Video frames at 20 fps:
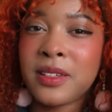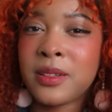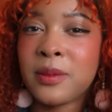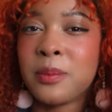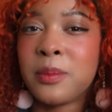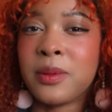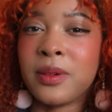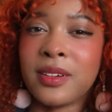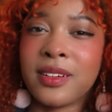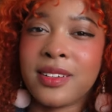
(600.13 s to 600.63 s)

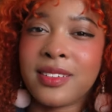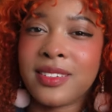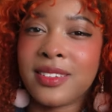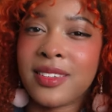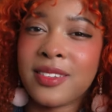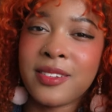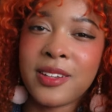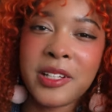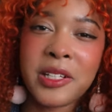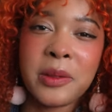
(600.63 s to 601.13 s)
good books
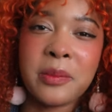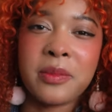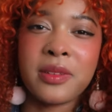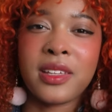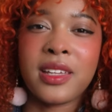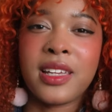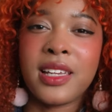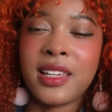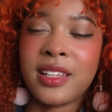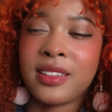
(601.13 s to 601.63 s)
is all I'm
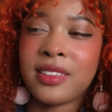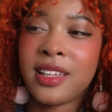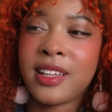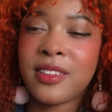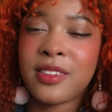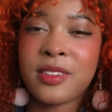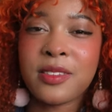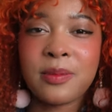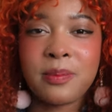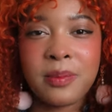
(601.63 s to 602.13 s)
saying.
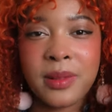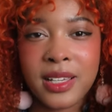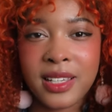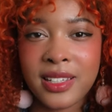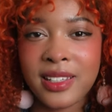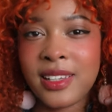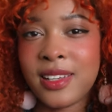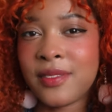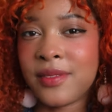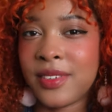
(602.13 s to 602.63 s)
That's
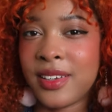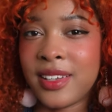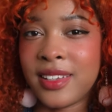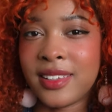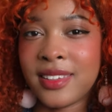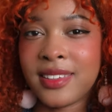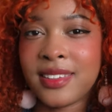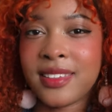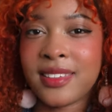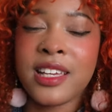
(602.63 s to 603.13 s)
my
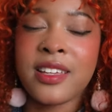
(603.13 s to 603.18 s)
advice.